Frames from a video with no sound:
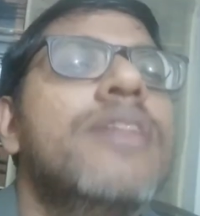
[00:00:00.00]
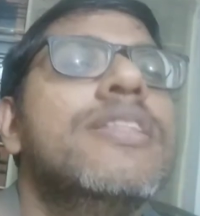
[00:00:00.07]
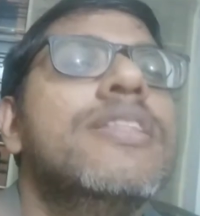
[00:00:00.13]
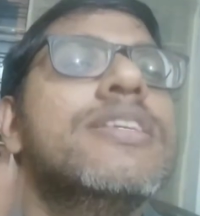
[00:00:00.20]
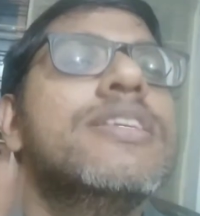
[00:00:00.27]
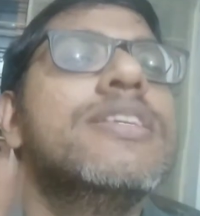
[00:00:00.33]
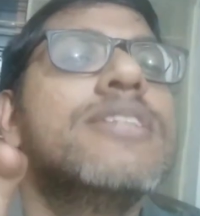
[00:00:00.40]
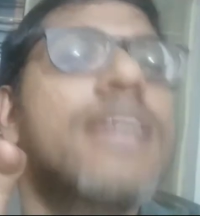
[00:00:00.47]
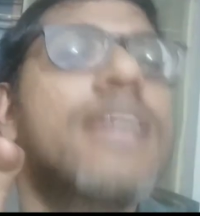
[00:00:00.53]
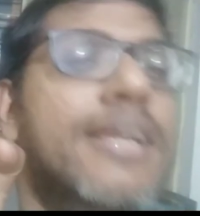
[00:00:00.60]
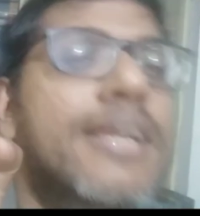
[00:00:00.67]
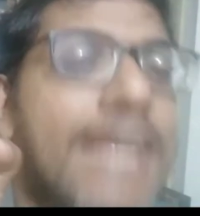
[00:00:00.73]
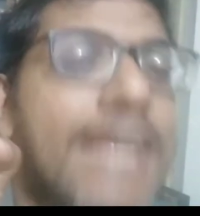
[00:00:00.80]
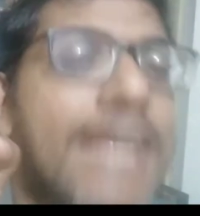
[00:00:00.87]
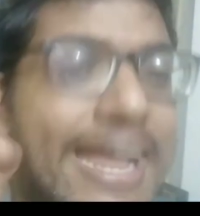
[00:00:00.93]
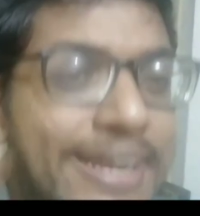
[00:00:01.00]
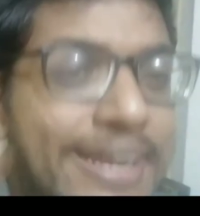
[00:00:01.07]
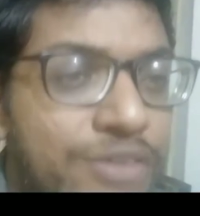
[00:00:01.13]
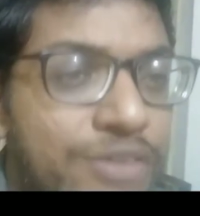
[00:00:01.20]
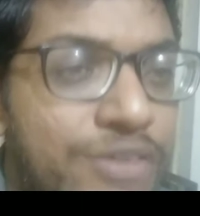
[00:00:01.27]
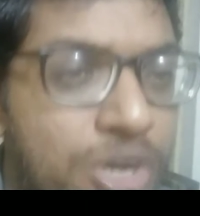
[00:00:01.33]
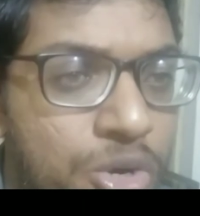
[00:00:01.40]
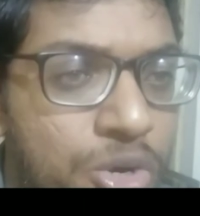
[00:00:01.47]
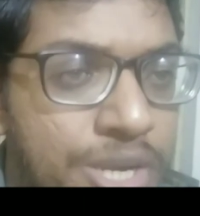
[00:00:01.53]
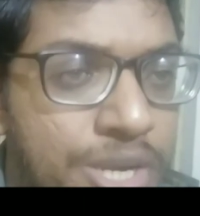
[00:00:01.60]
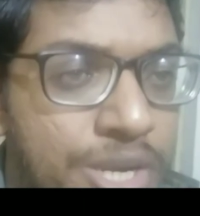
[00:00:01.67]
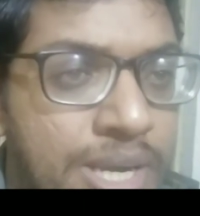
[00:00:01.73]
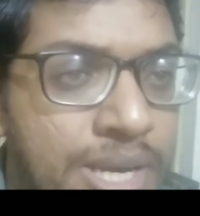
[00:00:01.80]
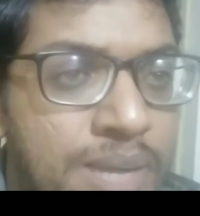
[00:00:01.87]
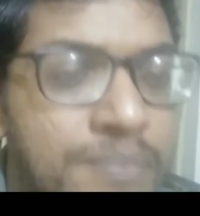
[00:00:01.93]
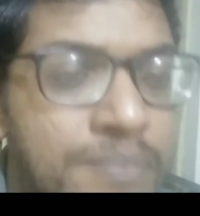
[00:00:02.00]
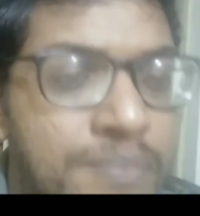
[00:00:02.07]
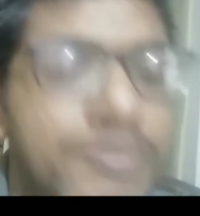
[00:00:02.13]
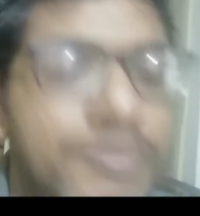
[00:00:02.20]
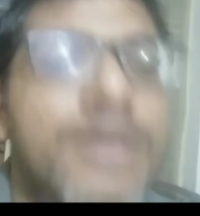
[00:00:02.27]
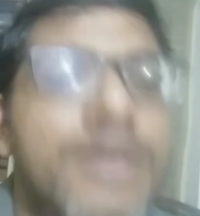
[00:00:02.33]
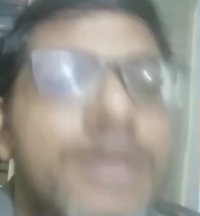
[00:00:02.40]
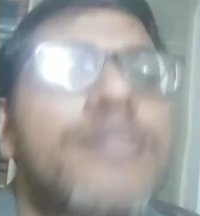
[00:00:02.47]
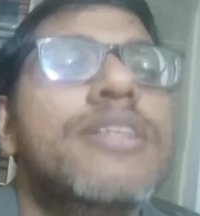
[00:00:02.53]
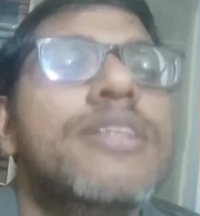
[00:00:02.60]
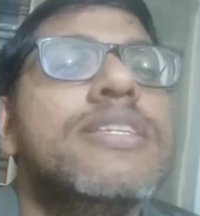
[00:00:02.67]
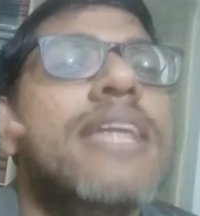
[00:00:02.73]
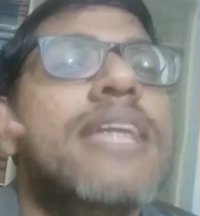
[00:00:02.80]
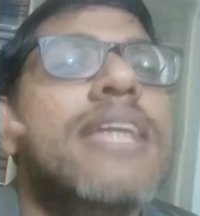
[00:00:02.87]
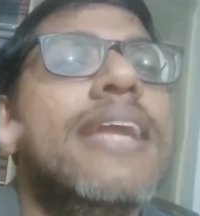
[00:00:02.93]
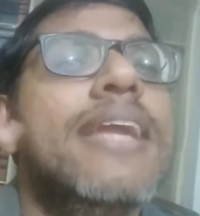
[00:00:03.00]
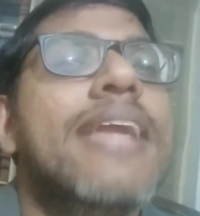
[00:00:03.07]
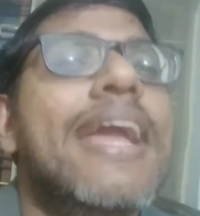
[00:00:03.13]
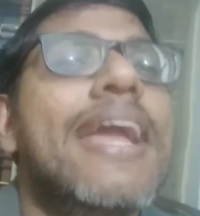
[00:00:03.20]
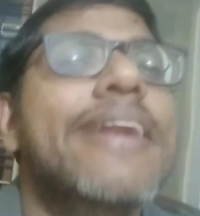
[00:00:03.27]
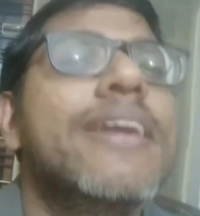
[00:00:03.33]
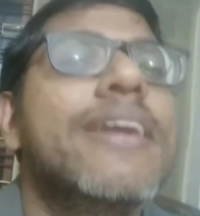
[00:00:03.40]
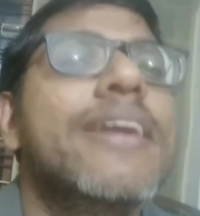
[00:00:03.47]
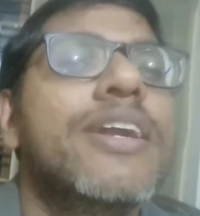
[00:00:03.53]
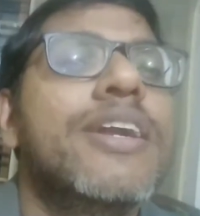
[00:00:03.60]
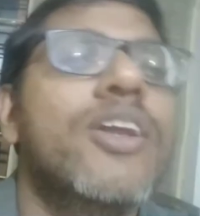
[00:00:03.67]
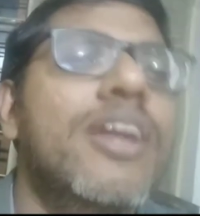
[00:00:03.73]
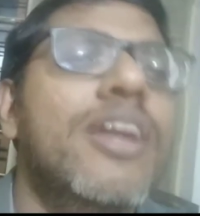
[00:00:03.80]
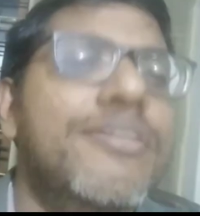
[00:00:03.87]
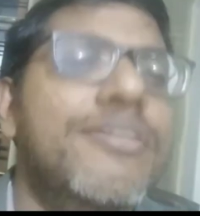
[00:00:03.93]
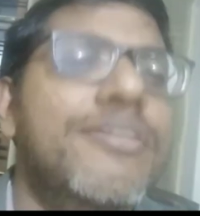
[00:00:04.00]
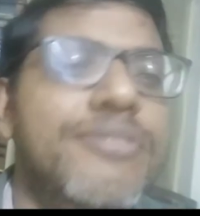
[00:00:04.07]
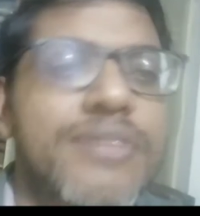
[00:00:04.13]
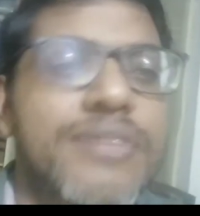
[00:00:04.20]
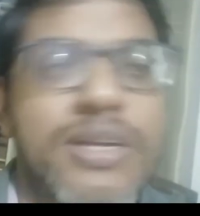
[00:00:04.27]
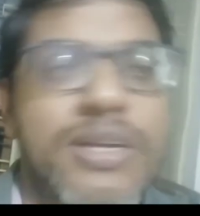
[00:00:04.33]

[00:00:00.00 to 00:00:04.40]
this state can give a good income, this state can turn your life.